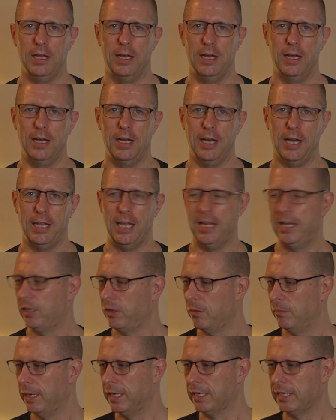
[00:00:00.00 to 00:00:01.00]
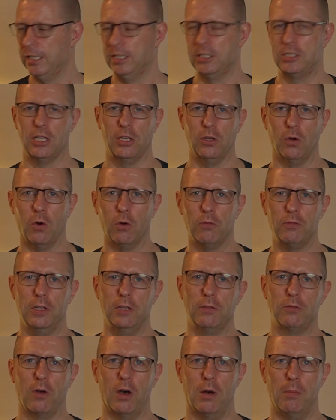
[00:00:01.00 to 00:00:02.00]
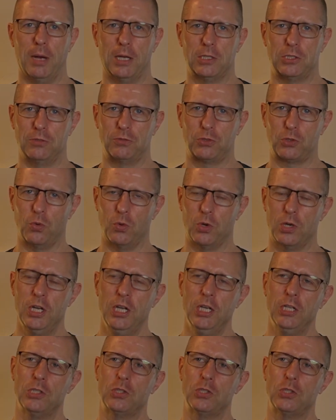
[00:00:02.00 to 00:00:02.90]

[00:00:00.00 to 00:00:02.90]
and then they come back and they turn it off and they've got a massive score.